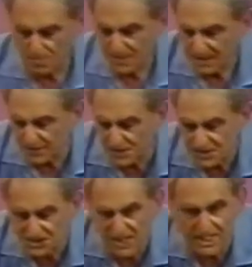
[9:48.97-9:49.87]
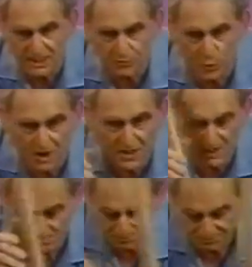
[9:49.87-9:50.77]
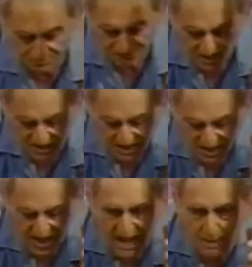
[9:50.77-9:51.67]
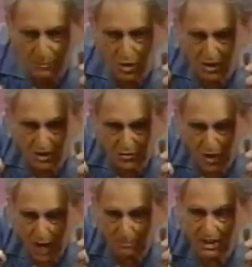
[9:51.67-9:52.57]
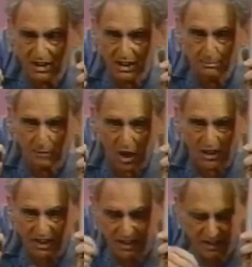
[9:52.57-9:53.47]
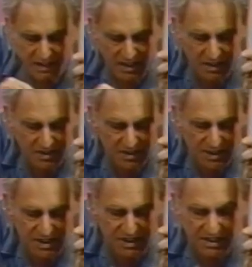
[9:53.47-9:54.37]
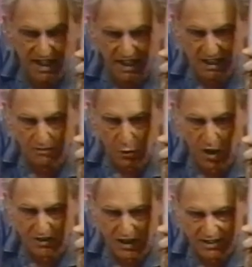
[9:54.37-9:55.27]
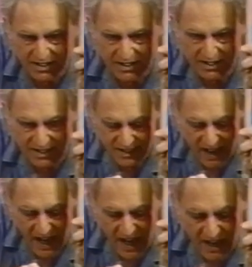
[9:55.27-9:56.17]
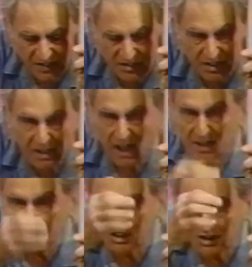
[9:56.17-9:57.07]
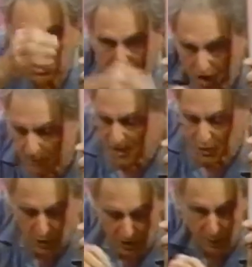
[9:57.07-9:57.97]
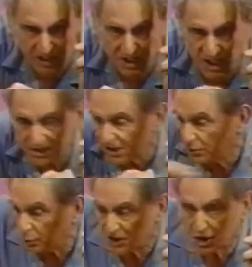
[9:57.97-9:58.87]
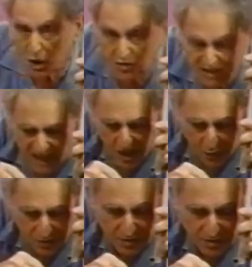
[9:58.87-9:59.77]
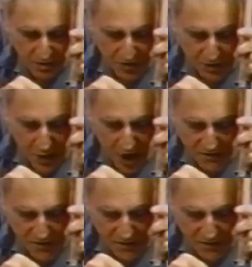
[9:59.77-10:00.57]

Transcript: Here is a tank of water. I am going to drop a little body in this tank of water, and a little disturbance will result, which goes down the trough.